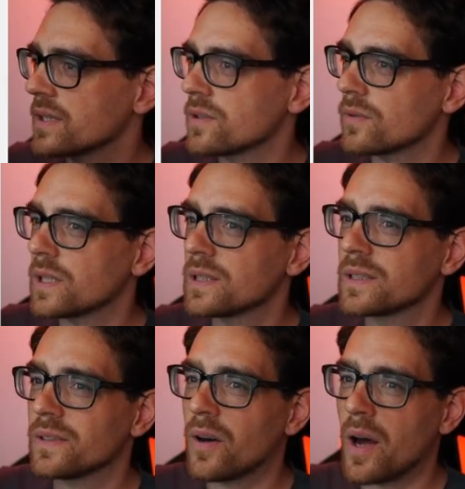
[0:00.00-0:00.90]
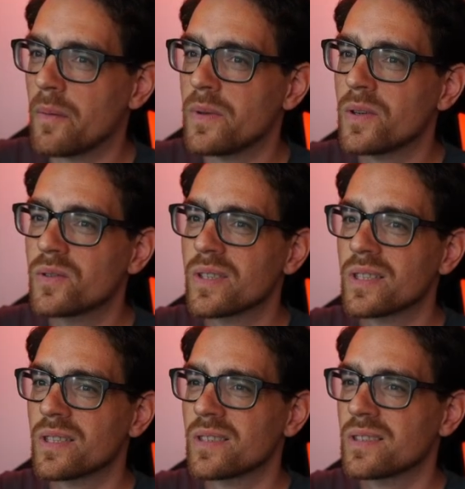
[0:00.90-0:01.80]
URL. Now I'm
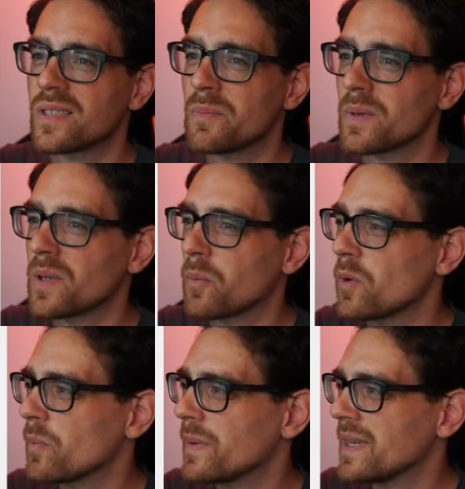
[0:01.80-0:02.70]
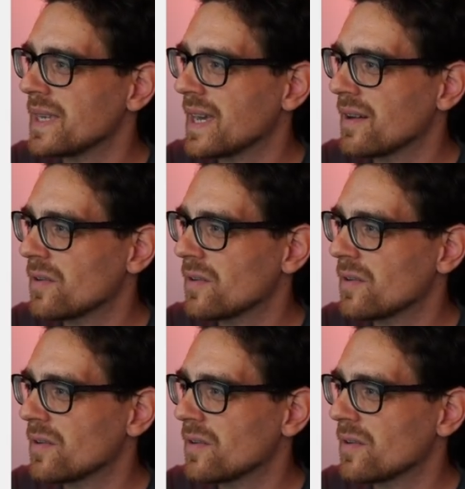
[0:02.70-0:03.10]
using zipwp